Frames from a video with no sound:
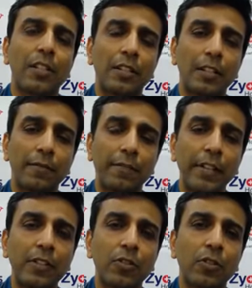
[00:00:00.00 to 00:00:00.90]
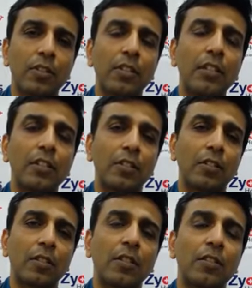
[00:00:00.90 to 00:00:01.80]
the fits or the
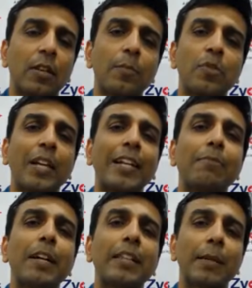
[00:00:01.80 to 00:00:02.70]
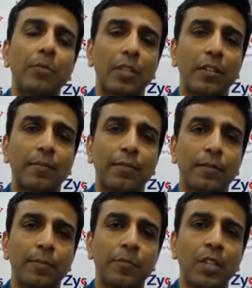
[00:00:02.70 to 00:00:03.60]
seizures subside by themselves.
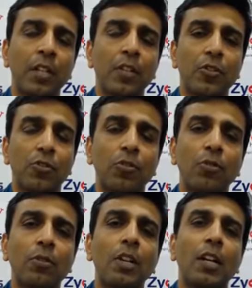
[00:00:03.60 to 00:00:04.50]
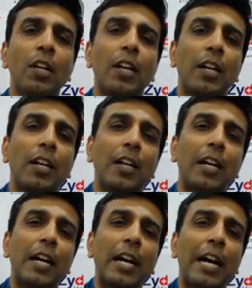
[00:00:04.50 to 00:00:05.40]
So
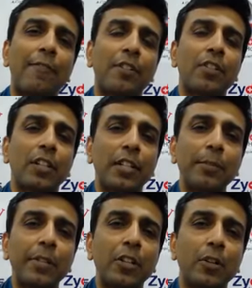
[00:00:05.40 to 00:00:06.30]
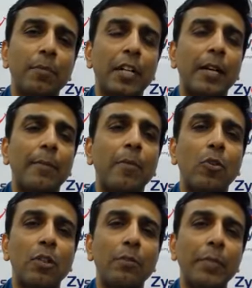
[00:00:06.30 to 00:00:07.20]
after a certain period of time,
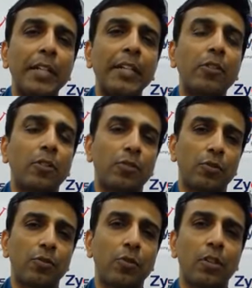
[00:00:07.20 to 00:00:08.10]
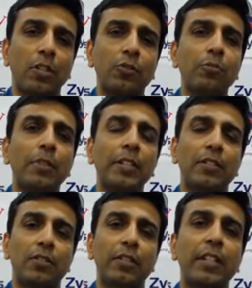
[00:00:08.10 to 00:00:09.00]
about a minute or so or 2
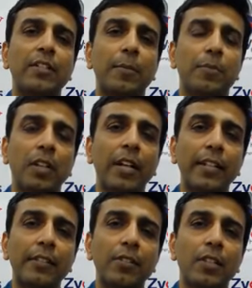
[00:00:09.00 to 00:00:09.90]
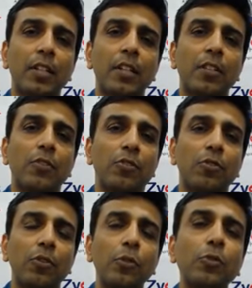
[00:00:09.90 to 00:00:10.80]
minutes, they'll subside.
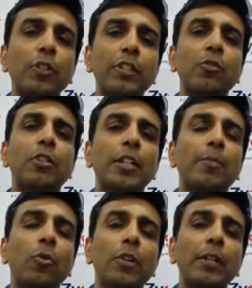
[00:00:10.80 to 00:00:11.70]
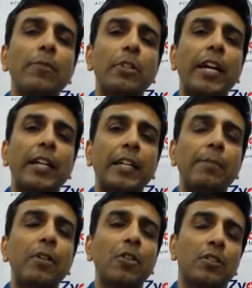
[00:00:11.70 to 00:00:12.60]
So you don't need to keep holding for tightly,
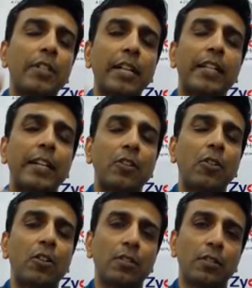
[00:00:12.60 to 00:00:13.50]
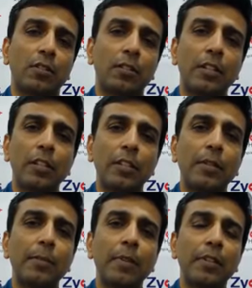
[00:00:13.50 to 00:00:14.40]
because that can cause
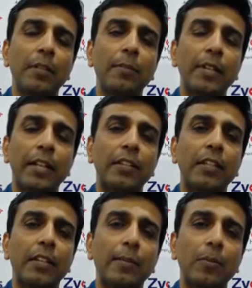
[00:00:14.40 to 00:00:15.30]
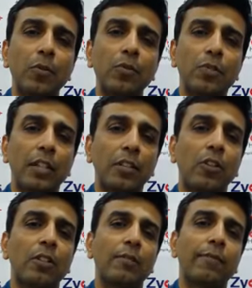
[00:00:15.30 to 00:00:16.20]
the break their bones and
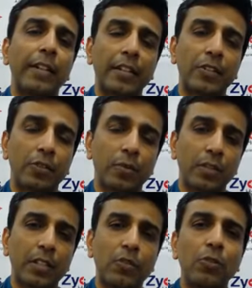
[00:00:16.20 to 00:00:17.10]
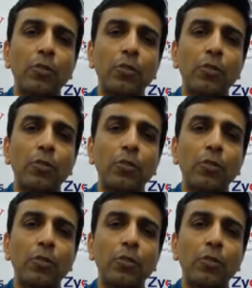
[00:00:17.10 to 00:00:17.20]
cause a fracture over there. So